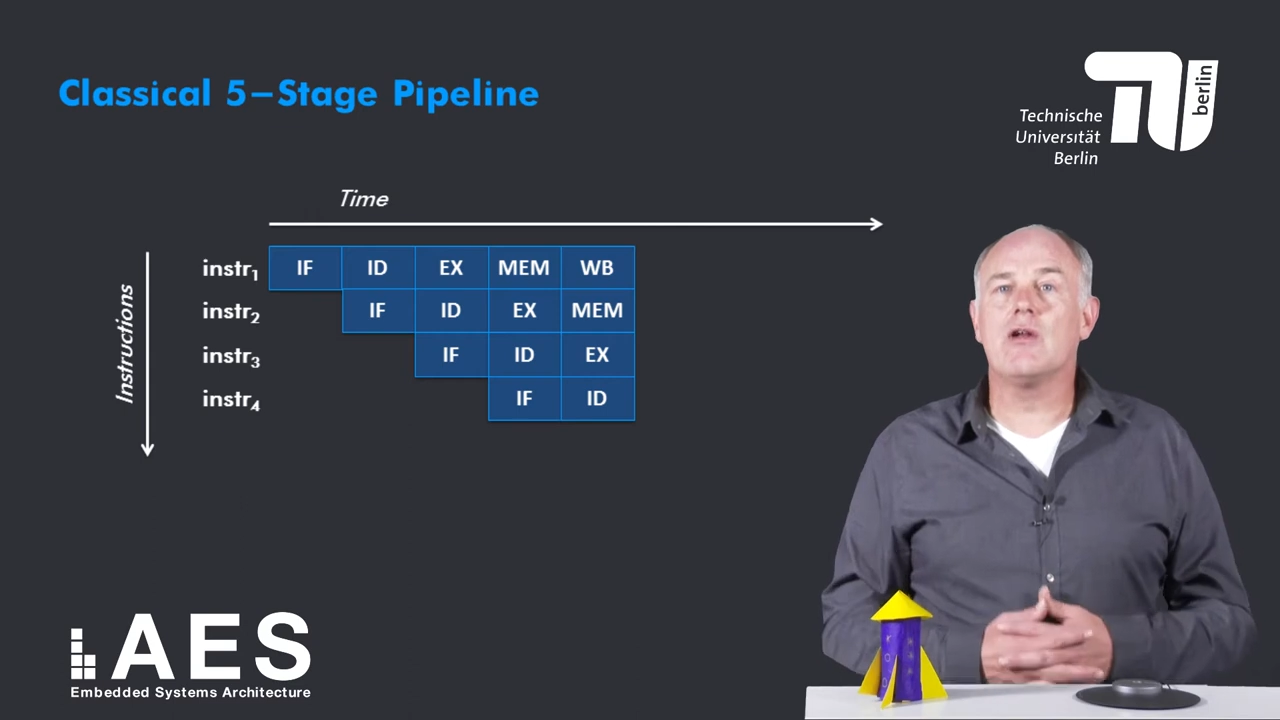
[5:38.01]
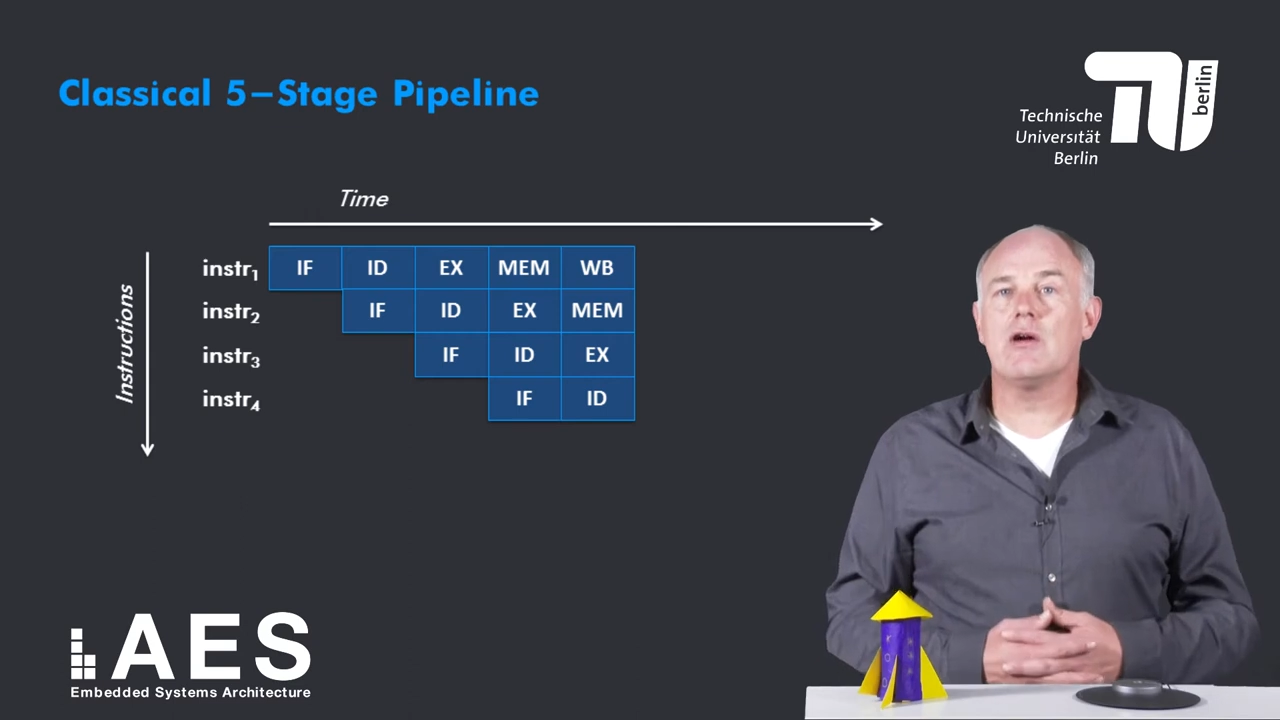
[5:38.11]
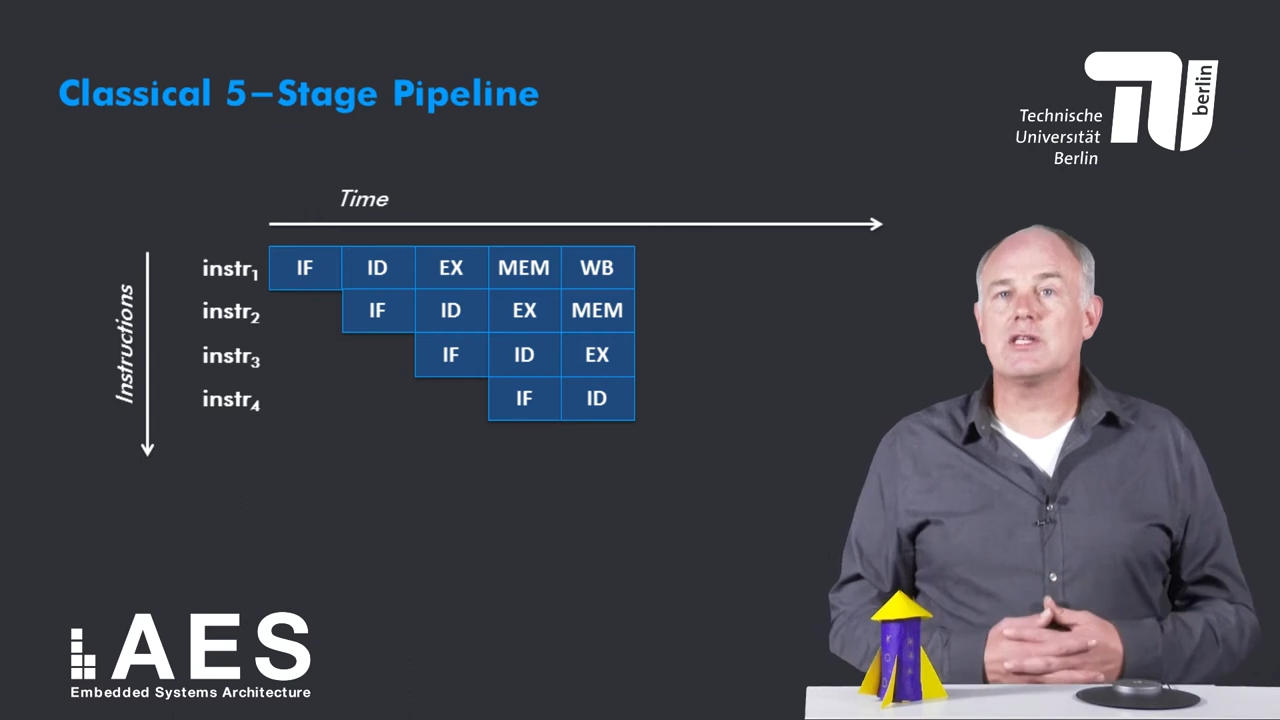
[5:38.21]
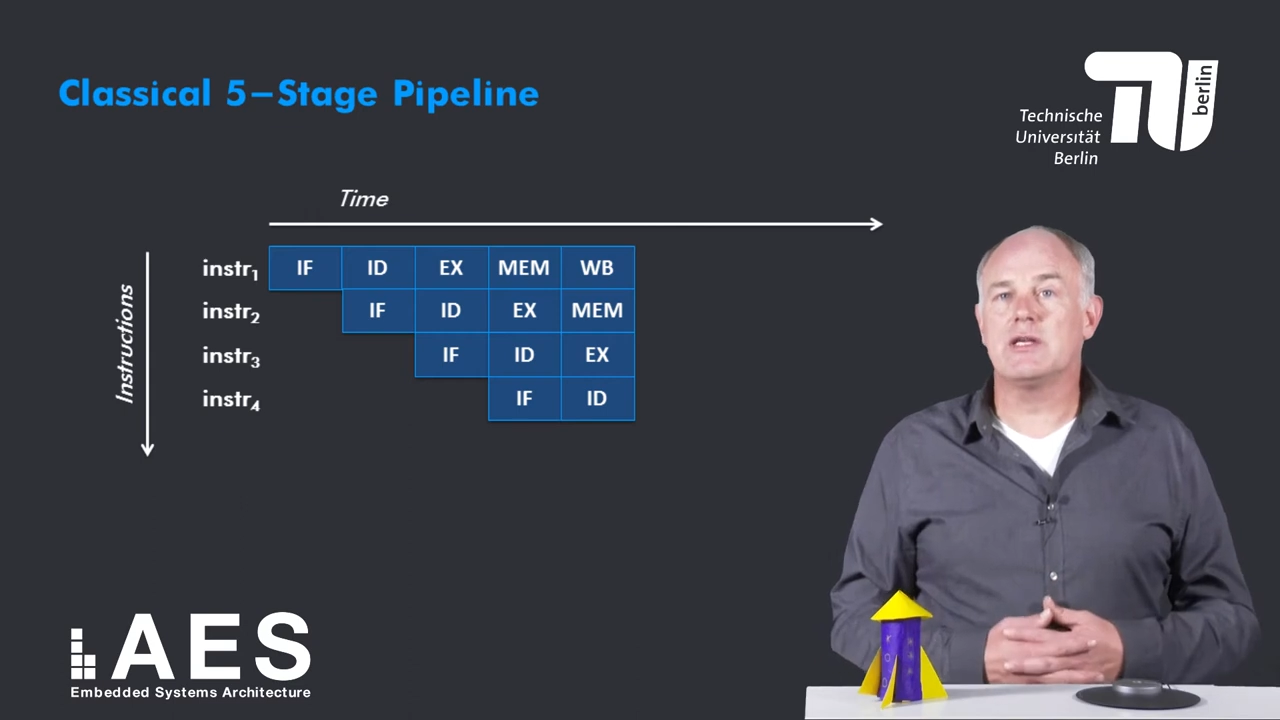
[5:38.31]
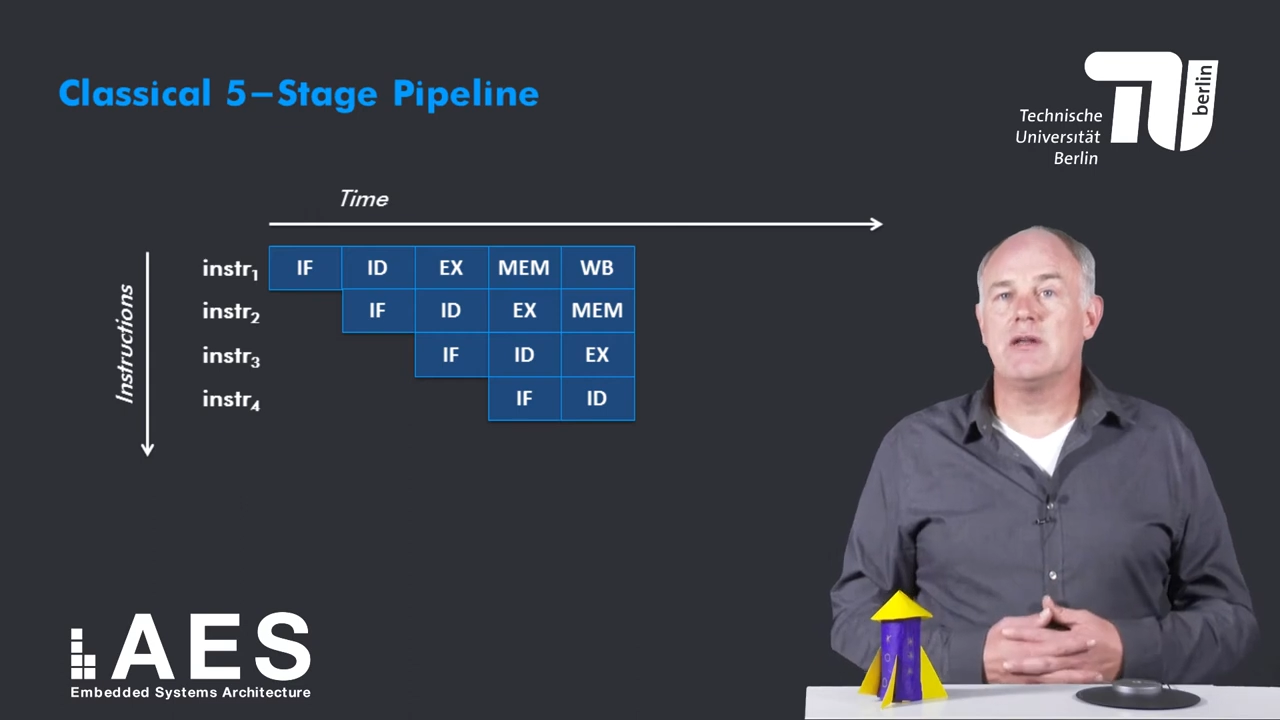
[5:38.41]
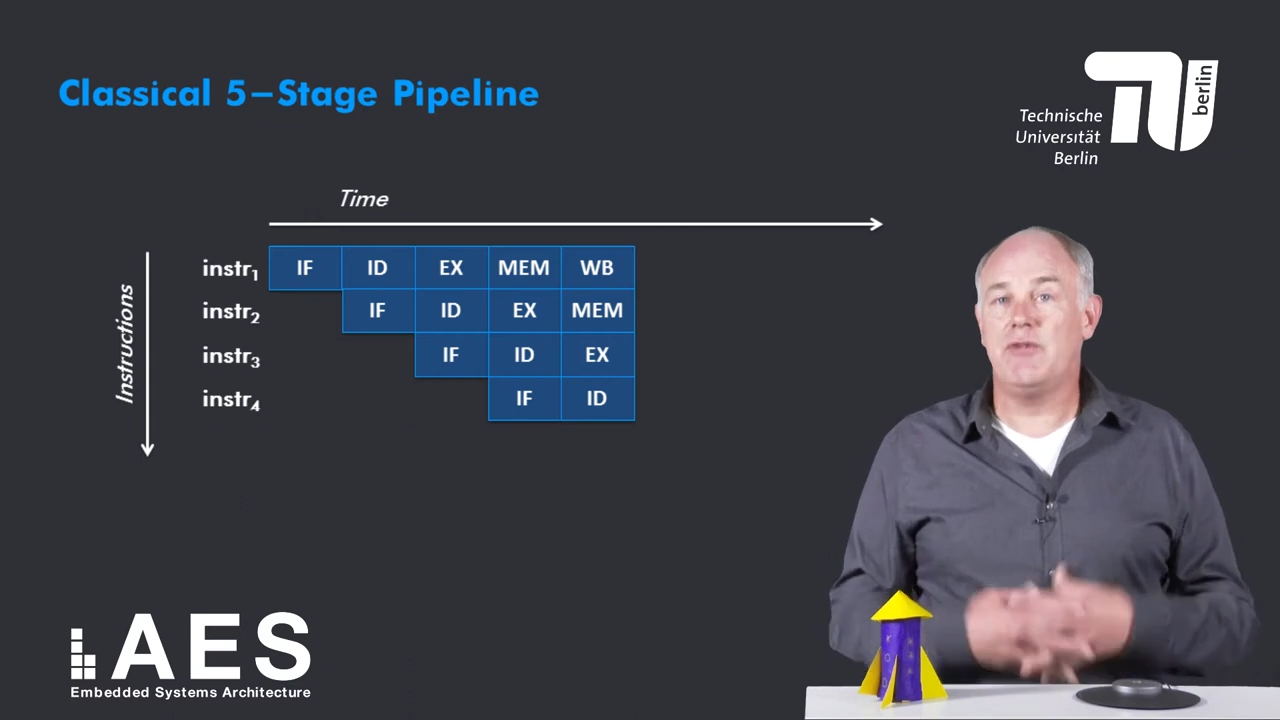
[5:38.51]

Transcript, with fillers: clock,